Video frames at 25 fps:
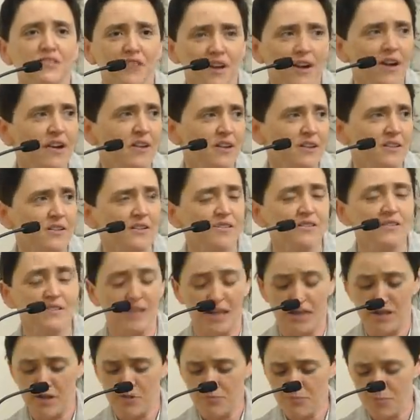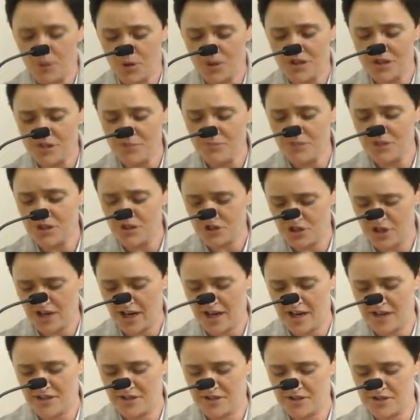darkness, and it must be
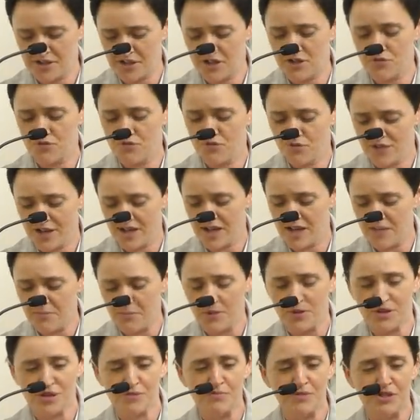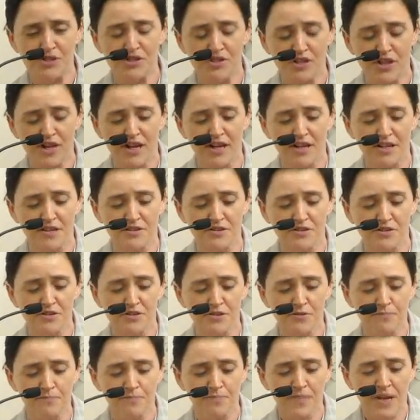changed. It really must be
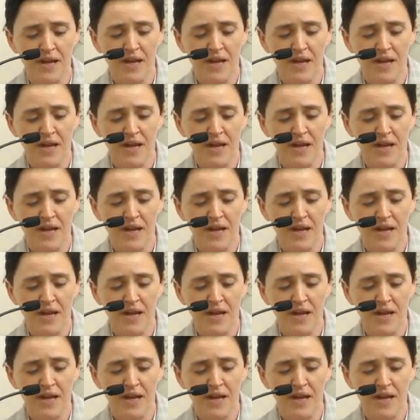changed.